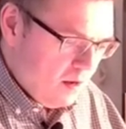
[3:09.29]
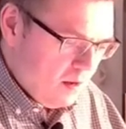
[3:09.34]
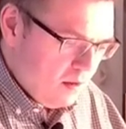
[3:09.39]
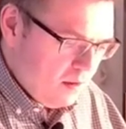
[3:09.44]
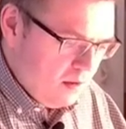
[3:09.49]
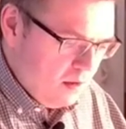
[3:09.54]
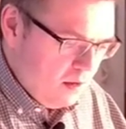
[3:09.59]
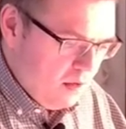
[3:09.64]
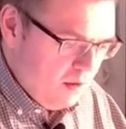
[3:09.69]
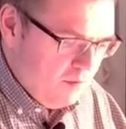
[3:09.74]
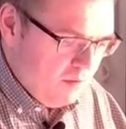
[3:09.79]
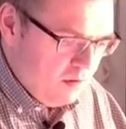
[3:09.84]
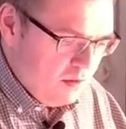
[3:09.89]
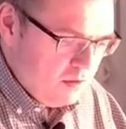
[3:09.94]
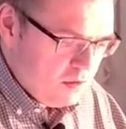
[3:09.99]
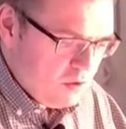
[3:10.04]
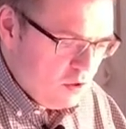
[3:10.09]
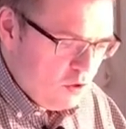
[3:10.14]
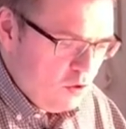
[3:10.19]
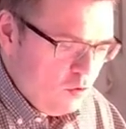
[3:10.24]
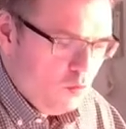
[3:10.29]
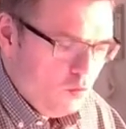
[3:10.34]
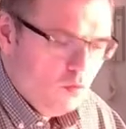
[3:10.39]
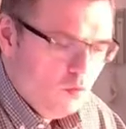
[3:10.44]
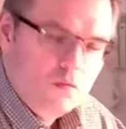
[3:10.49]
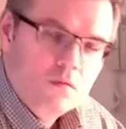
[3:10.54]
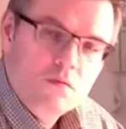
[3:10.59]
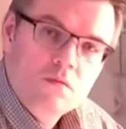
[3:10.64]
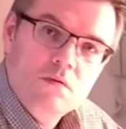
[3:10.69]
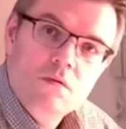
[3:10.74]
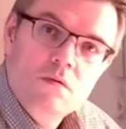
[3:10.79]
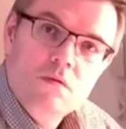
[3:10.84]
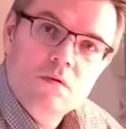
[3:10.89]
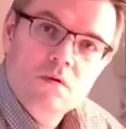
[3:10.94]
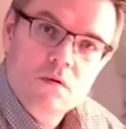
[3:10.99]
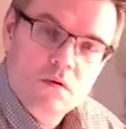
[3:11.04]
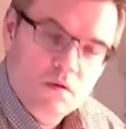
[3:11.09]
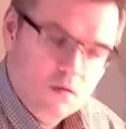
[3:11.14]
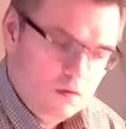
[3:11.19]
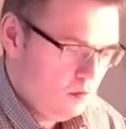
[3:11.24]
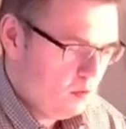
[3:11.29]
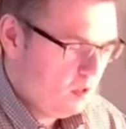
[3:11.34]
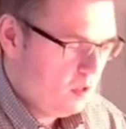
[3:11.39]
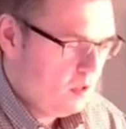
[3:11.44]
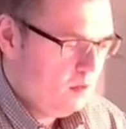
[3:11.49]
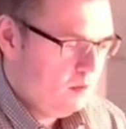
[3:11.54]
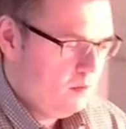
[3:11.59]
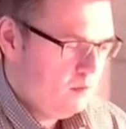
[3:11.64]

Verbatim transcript: deliver this Q. Okay,